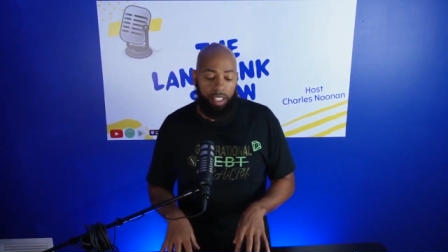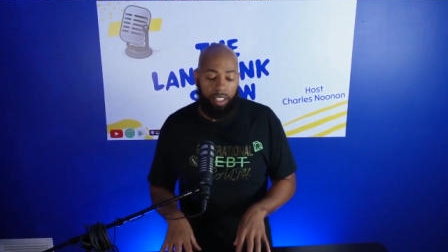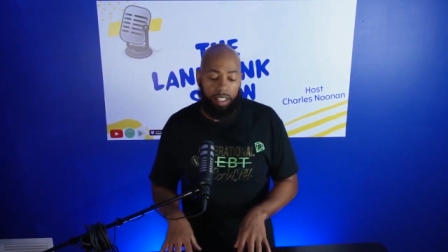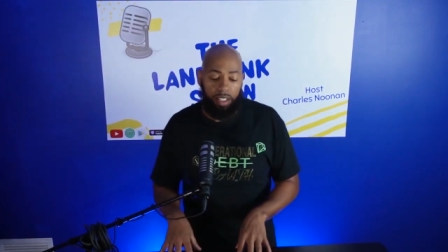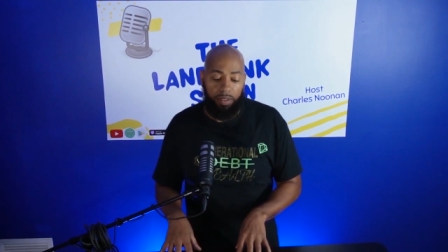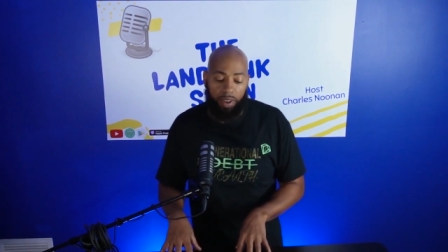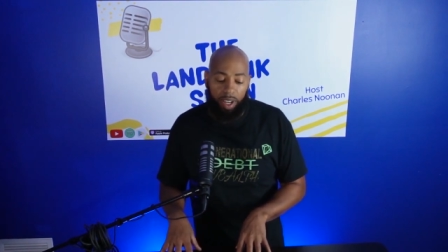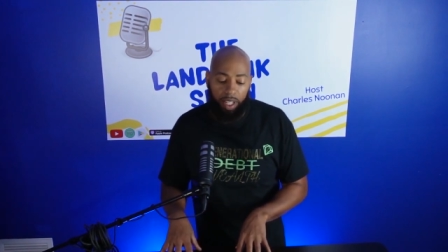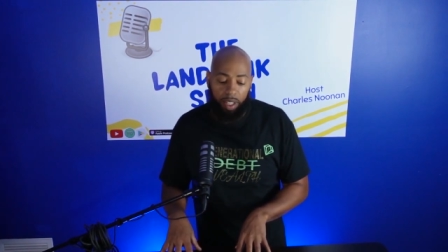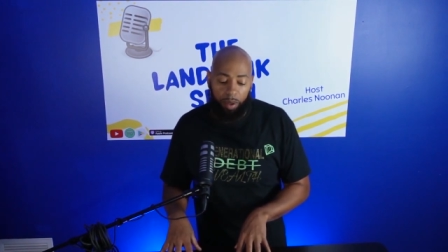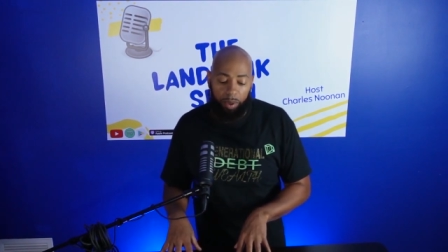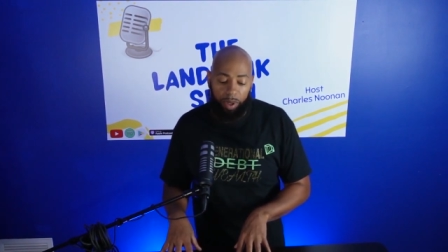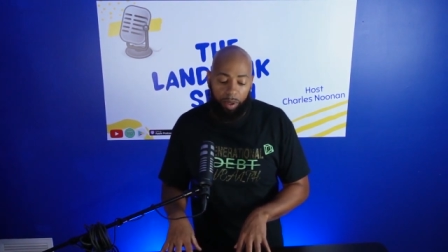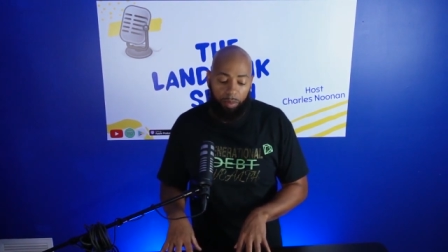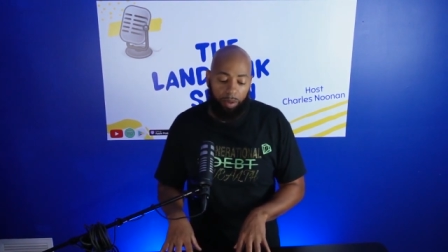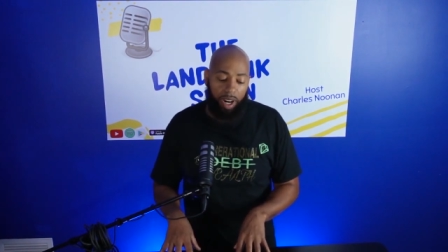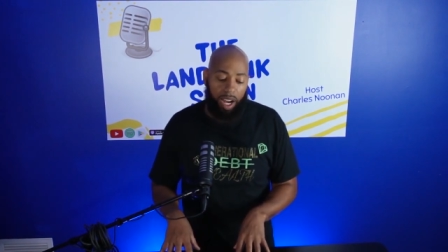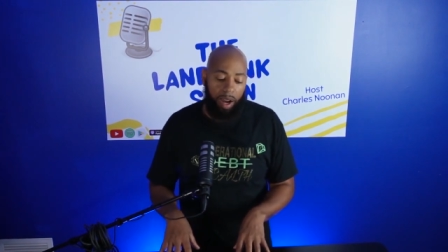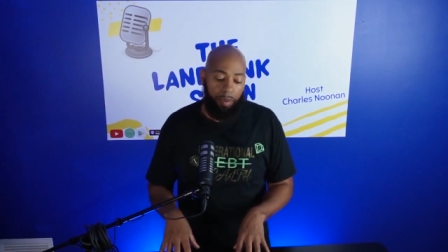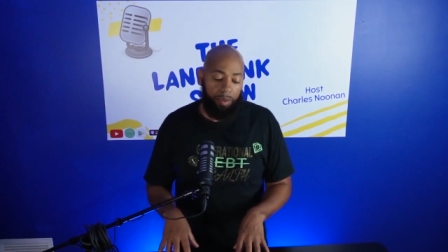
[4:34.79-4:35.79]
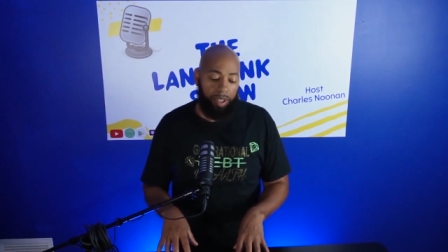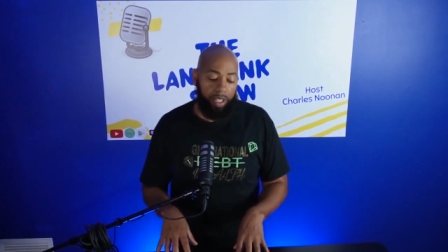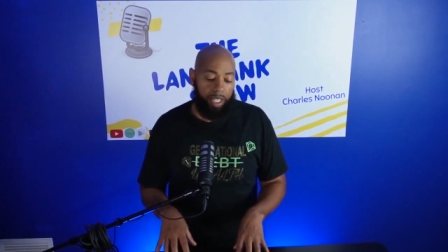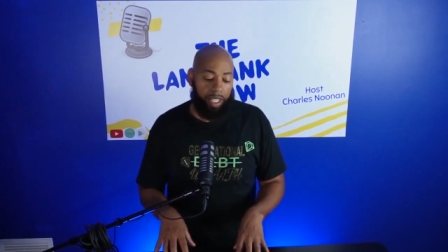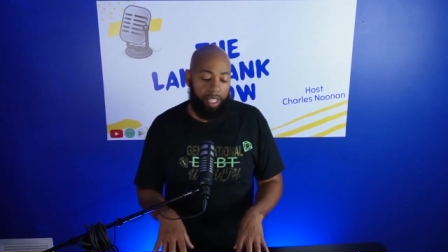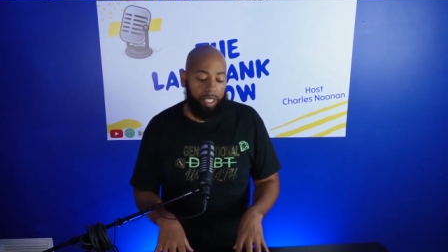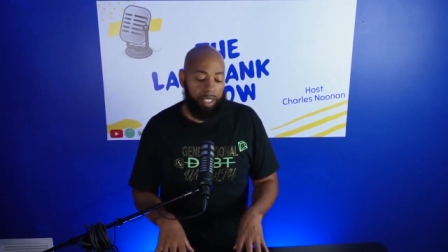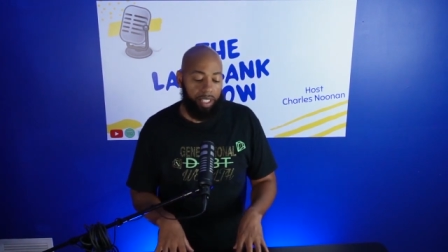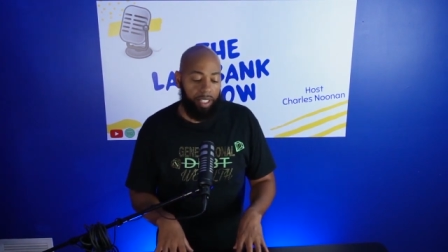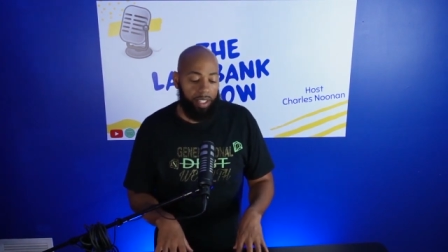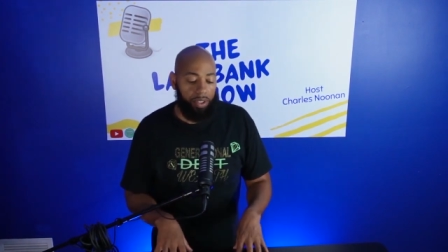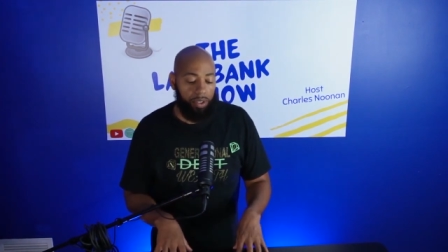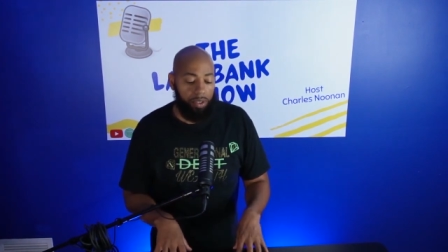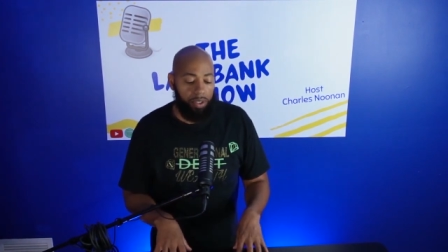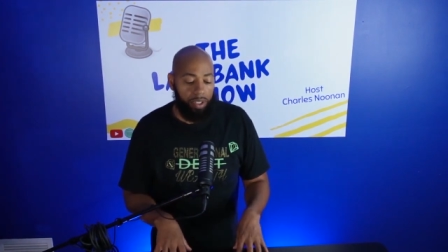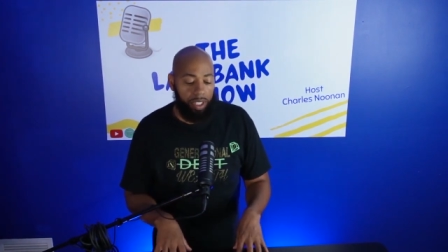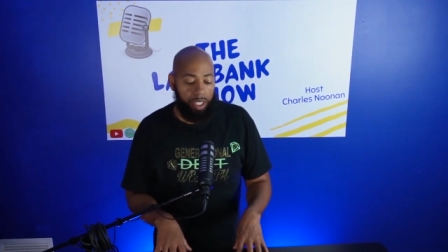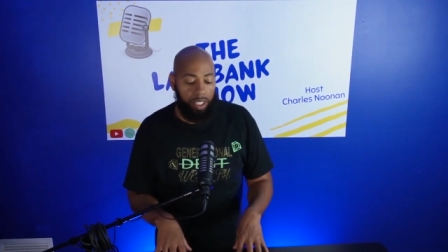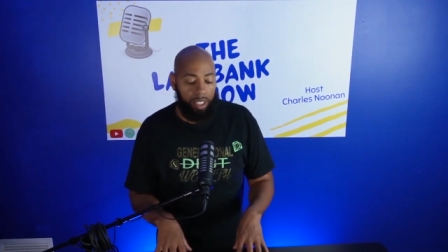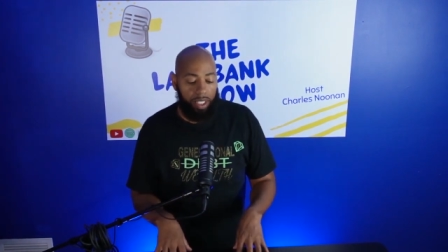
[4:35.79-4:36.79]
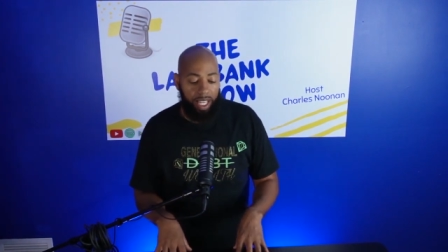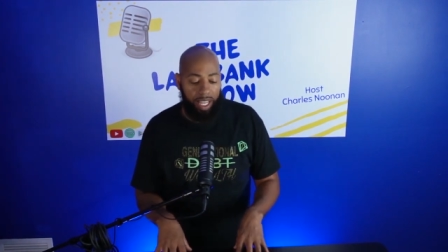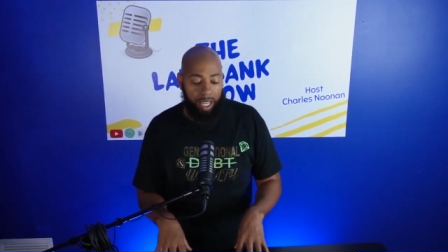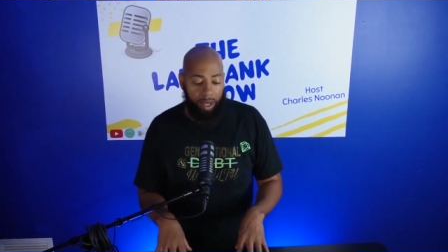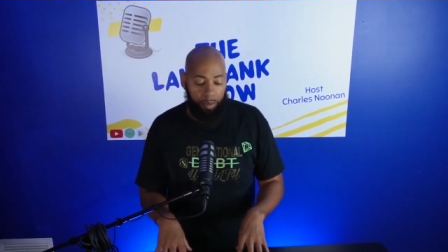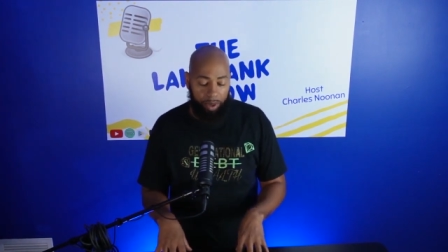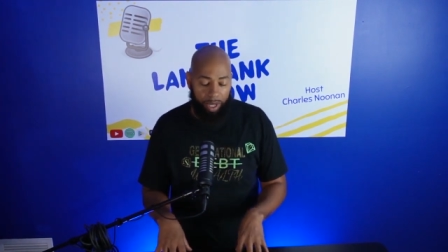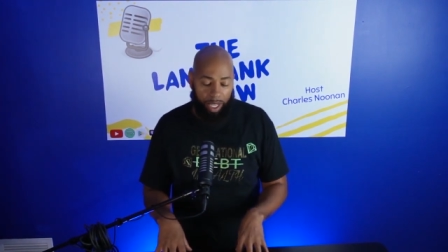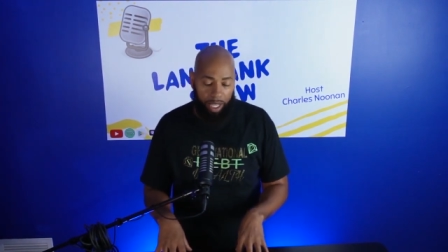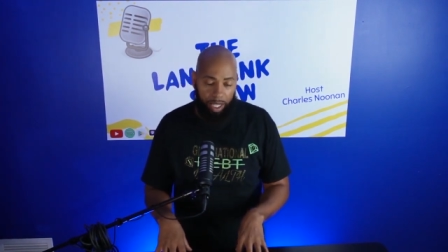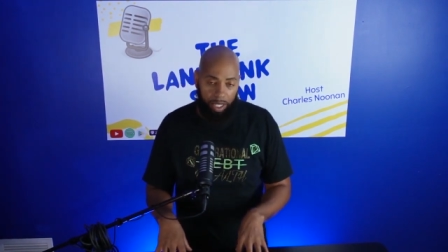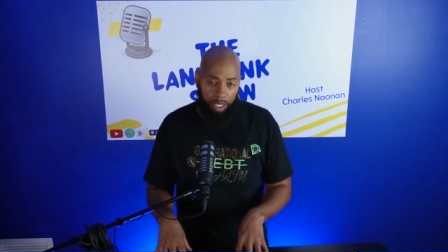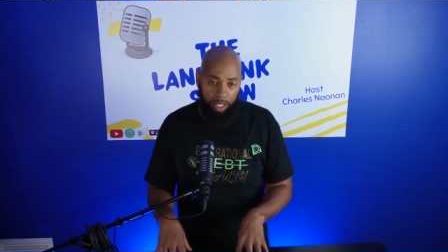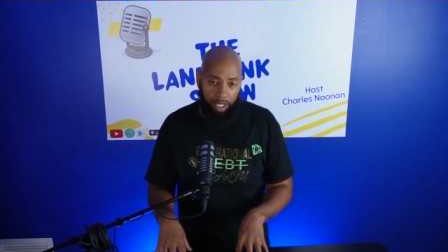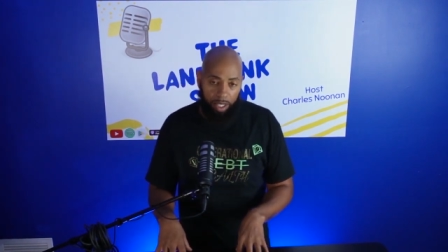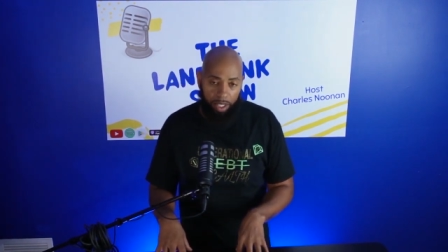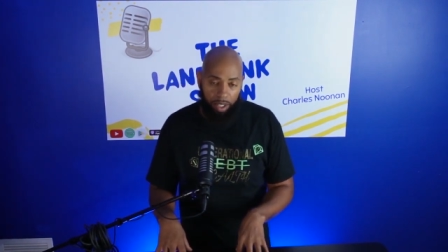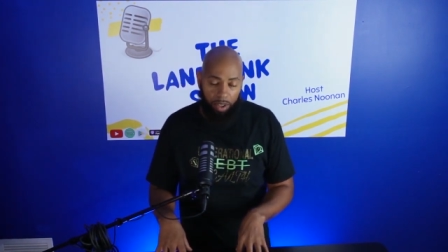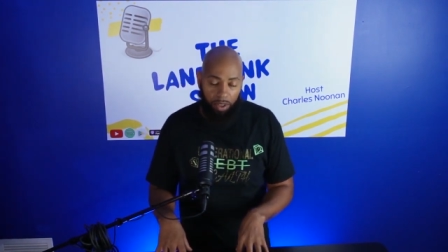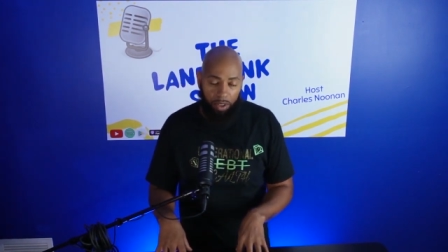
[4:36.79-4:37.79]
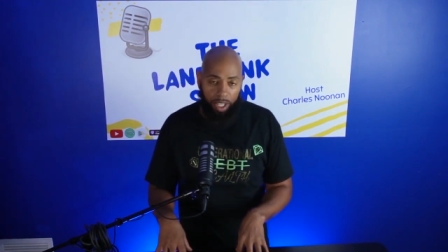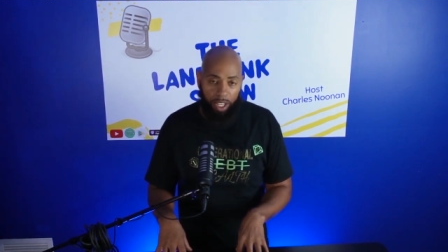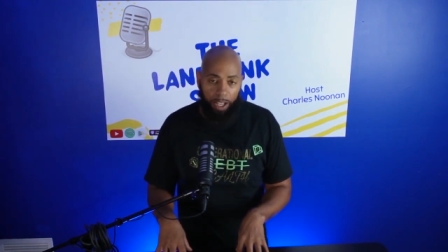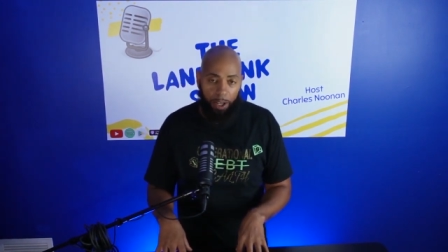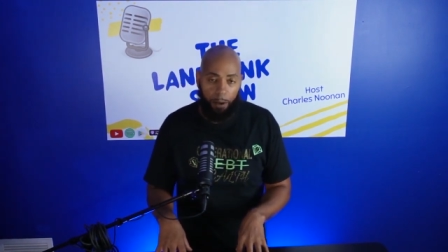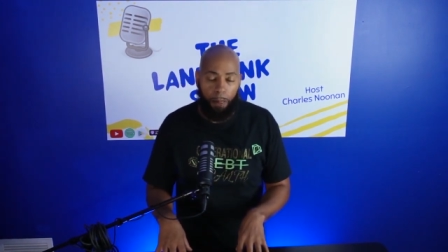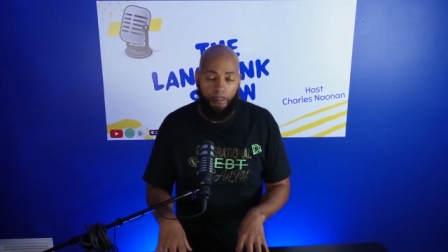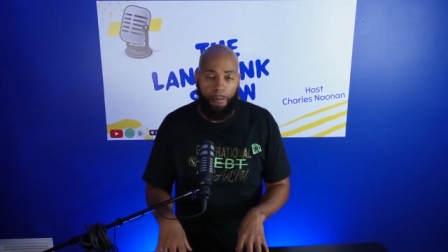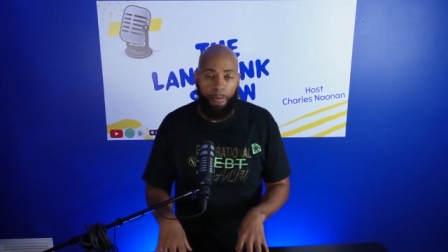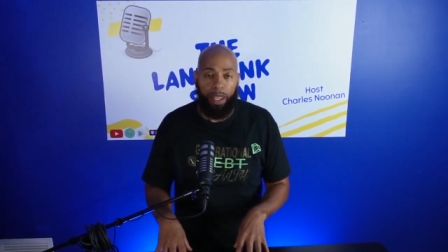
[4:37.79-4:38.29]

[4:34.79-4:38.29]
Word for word: developing property in the Houston Land Bank, okay?